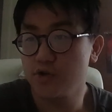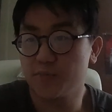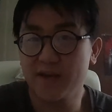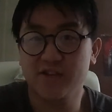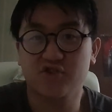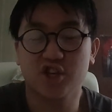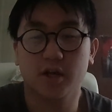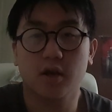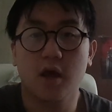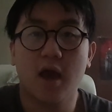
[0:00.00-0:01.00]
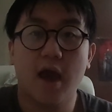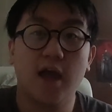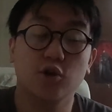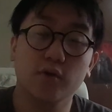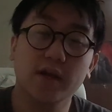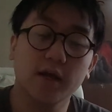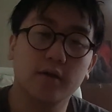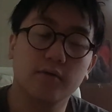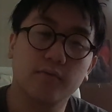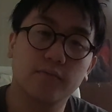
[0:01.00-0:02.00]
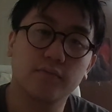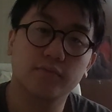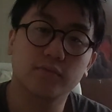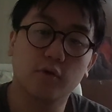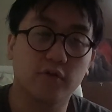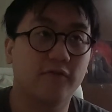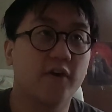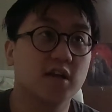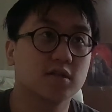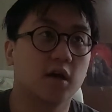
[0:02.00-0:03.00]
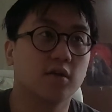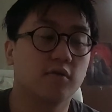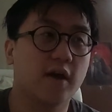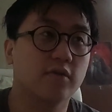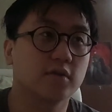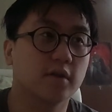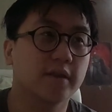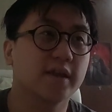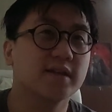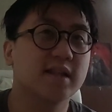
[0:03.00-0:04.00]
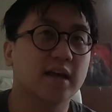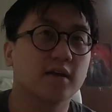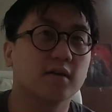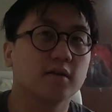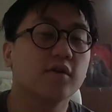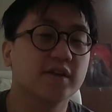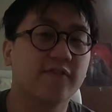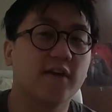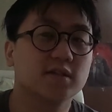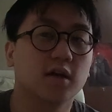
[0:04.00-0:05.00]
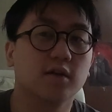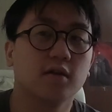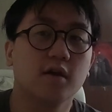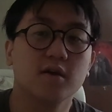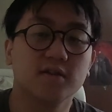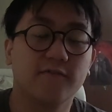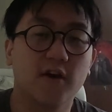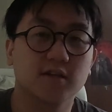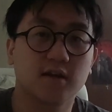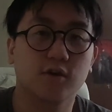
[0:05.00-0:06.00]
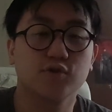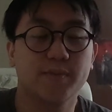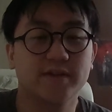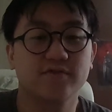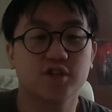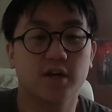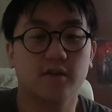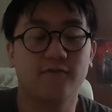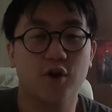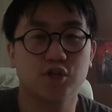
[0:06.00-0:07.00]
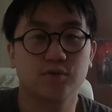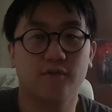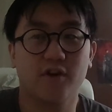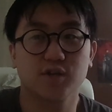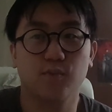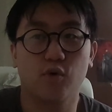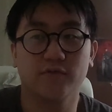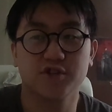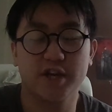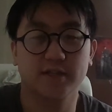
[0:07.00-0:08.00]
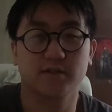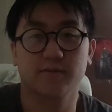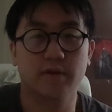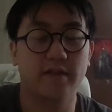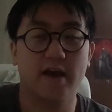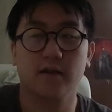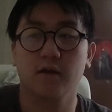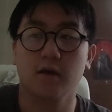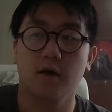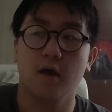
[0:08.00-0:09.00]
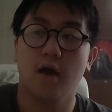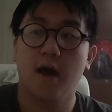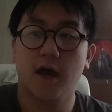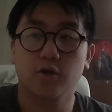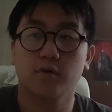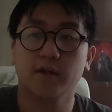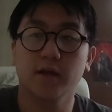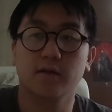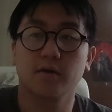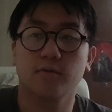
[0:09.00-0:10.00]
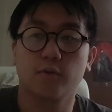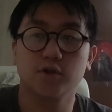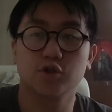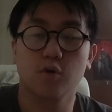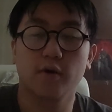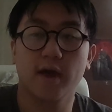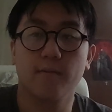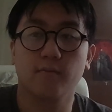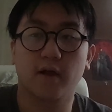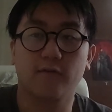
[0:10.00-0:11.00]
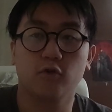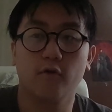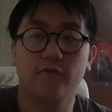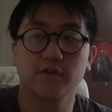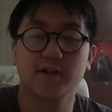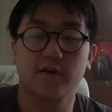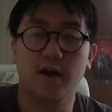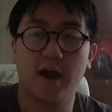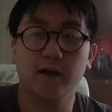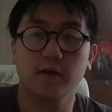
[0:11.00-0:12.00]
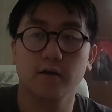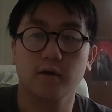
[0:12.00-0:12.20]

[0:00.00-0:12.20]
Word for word: who's a piece of shit, and you know he did, or the first son, or the other, I think he's like no, he's the first son, the first son who's a piece of shit, the first the firstborn of shit or something like that, and you know he did when Suho Kim, like Florian Frontera died,